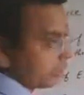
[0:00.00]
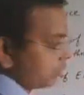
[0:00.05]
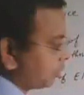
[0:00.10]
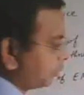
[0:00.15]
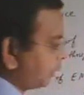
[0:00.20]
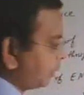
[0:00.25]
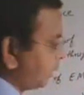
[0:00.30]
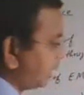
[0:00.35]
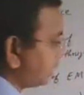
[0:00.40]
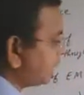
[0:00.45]

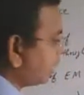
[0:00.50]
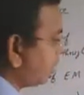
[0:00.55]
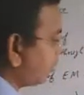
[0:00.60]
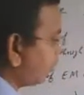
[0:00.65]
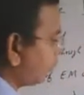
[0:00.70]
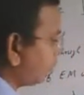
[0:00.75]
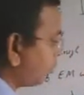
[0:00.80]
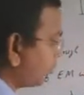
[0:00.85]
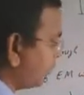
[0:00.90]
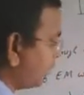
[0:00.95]
So n
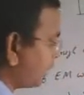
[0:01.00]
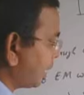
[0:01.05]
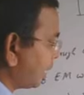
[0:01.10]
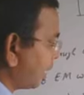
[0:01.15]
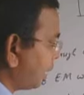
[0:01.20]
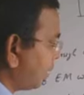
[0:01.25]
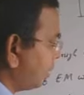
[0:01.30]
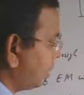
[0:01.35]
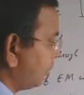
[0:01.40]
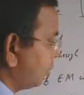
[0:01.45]
of
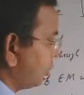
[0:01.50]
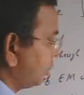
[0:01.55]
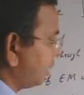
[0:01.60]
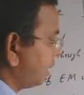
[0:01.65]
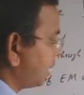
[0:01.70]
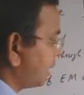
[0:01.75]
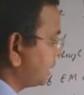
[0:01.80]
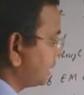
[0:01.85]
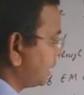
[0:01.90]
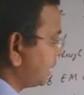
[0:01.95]
omega
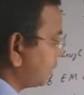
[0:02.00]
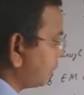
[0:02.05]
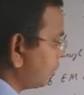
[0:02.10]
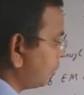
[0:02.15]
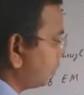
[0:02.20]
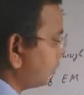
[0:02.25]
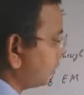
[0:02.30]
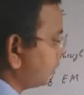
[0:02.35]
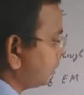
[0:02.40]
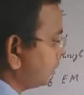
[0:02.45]
is the
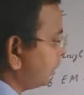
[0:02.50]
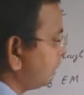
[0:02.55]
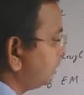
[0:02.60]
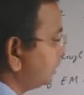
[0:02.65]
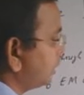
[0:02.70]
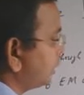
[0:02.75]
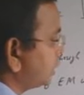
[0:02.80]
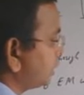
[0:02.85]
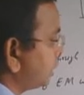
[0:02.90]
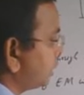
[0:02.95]
angular frequency,
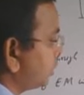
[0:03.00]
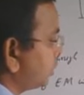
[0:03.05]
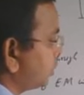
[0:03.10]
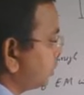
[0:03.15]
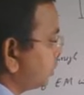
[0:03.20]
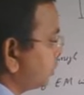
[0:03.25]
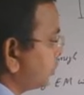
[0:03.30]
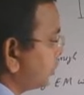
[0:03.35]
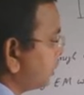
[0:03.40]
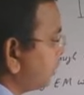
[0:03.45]
is equal
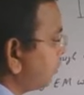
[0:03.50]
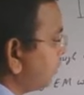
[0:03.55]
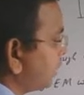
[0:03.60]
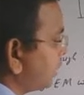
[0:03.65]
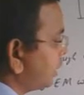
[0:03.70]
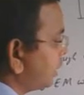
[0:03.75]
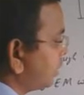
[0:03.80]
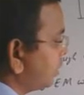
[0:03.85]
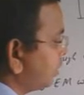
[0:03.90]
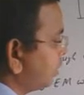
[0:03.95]
to 1
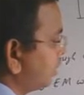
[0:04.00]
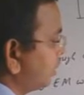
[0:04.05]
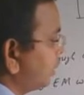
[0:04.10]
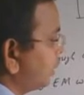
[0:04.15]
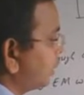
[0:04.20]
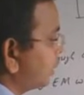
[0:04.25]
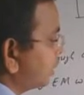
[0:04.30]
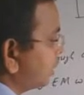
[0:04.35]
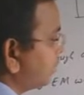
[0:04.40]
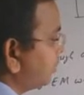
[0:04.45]
minus
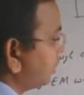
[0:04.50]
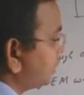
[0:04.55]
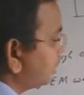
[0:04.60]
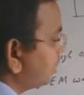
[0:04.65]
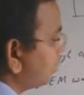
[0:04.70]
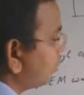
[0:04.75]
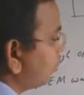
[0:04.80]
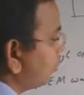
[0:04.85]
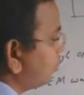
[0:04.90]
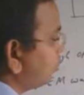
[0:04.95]

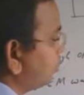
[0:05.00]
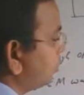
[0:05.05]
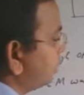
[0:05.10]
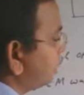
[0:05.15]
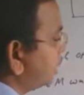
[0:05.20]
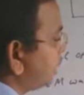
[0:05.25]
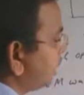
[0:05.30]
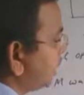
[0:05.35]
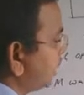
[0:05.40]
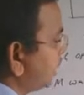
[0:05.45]
summation of
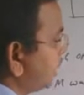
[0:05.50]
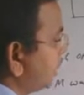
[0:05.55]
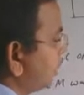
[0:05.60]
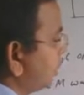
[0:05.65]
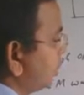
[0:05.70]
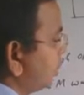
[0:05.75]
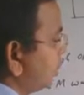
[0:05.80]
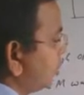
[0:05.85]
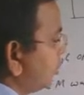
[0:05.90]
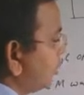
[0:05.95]
bj
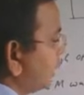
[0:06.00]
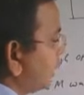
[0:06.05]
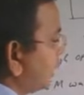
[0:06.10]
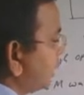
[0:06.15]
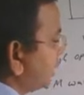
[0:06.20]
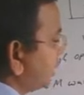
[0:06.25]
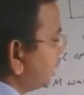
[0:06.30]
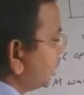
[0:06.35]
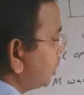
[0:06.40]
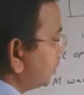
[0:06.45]
omega
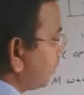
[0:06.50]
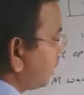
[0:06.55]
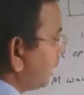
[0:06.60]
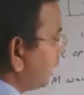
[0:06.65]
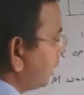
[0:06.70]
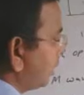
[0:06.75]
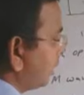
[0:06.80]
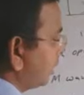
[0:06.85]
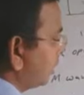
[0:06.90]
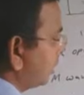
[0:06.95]
j
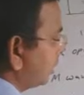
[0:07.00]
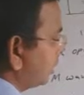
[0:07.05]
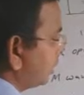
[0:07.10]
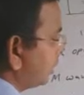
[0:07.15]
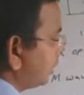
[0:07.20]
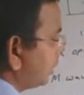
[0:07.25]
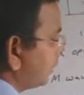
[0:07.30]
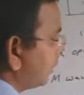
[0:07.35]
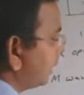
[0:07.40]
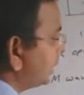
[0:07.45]
square
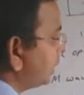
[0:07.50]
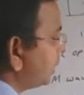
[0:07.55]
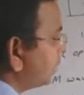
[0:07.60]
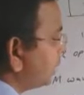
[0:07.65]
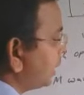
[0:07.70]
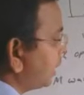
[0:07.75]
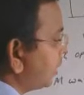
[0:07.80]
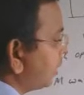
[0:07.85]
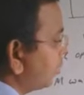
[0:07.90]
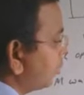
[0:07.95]
divided
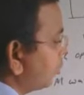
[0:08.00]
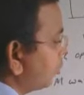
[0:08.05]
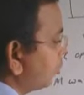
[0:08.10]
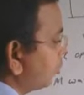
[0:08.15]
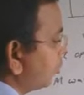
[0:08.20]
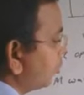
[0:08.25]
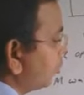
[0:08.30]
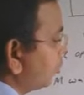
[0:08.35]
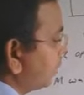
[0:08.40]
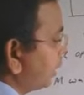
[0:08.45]
by
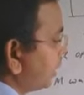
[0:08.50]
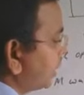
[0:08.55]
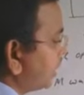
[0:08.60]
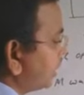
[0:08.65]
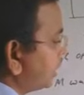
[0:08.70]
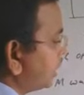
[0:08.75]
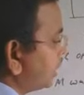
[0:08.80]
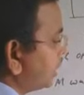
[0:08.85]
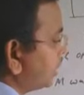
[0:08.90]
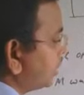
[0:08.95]
omega
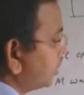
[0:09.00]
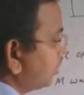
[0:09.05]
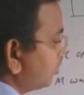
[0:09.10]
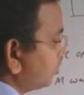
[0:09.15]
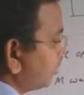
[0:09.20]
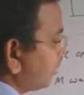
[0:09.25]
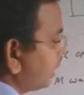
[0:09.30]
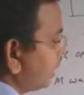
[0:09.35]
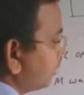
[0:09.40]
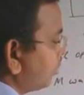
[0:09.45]
j
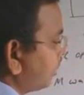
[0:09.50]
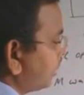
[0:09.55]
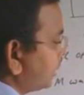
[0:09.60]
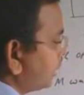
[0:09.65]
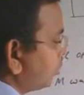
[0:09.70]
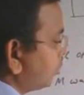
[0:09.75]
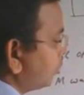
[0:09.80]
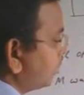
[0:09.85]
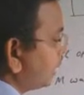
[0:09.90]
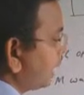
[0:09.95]
square
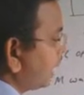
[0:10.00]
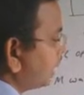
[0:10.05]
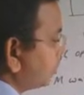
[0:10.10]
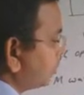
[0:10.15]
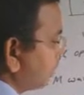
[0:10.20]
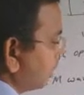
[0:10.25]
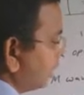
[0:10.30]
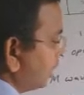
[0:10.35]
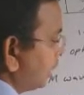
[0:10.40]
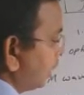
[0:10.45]
minus omega
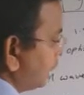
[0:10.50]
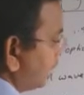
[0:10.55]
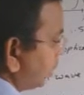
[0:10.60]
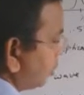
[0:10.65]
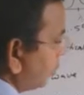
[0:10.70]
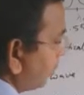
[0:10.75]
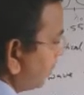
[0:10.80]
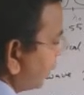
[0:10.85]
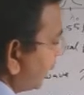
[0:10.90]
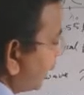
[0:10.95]
square. Here
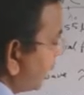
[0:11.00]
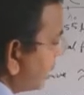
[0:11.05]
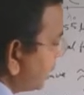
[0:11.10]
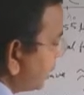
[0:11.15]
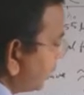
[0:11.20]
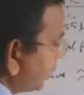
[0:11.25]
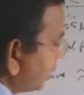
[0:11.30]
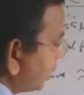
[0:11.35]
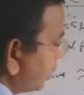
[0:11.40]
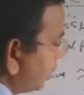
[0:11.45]
omega
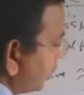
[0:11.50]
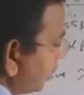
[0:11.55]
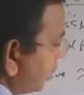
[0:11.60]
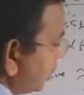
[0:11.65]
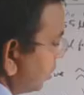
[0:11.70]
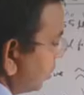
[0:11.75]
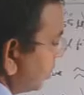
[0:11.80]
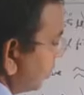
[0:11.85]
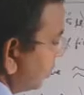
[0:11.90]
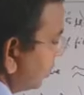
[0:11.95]
is,
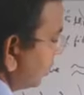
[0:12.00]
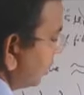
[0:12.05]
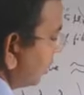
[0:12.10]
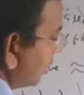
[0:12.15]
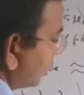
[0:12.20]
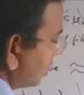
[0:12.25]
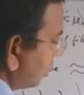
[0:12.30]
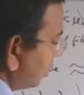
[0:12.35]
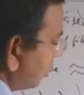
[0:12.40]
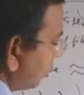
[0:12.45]

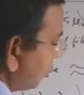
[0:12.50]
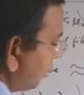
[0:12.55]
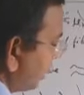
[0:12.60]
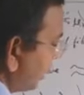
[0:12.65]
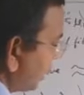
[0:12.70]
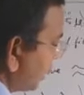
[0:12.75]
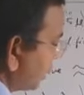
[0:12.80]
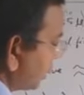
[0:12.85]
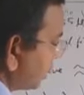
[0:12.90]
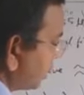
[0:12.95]
this
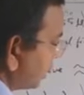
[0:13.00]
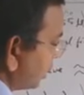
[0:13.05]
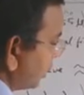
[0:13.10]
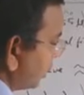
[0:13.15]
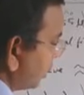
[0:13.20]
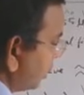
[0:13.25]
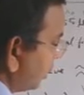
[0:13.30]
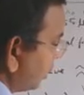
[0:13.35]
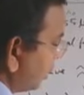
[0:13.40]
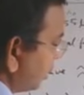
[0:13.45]
omega
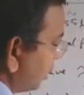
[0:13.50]
j